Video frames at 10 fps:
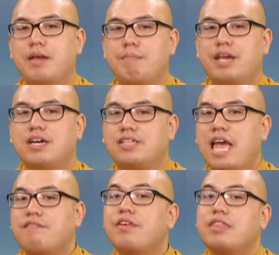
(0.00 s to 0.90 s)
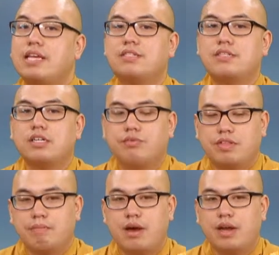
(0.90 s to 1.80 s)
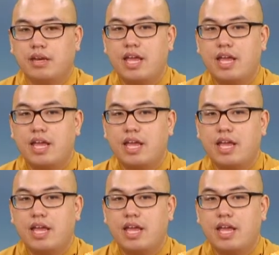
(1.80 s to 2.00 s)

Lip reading: Because everything starts with the mind.